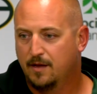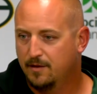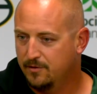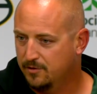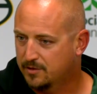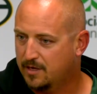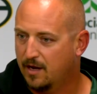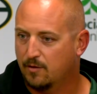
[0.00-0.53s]
You
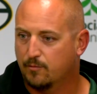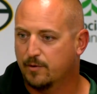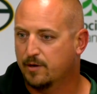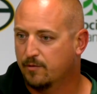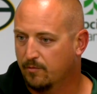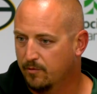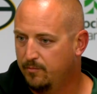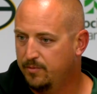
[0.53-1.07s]
just got to
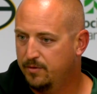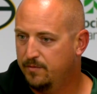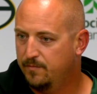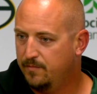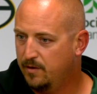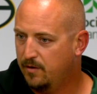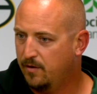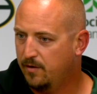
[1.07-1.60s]
regroup,
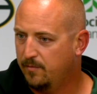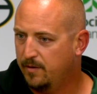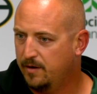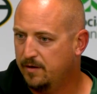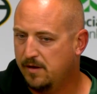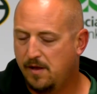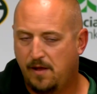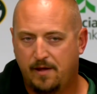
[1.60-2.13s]
you know what I
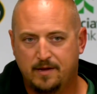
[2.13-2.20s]
mean?